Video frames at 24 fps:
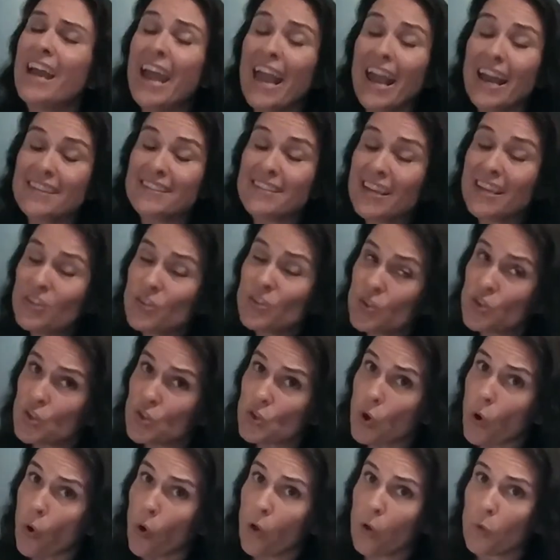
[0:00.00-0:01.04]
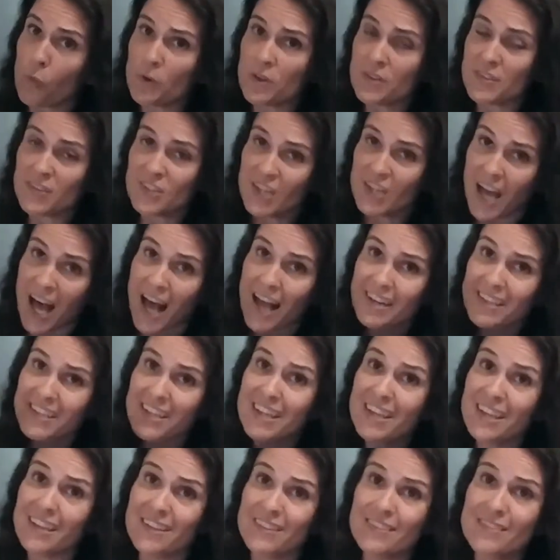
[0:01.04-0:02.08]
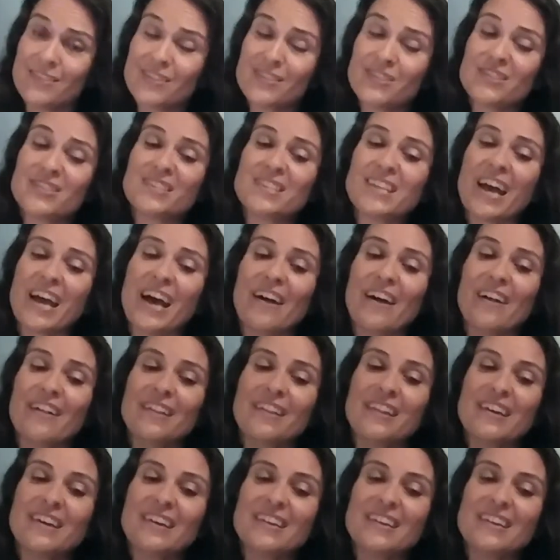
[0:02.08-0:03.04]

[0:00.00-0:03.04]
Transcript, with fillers: as his soul was not his to sell.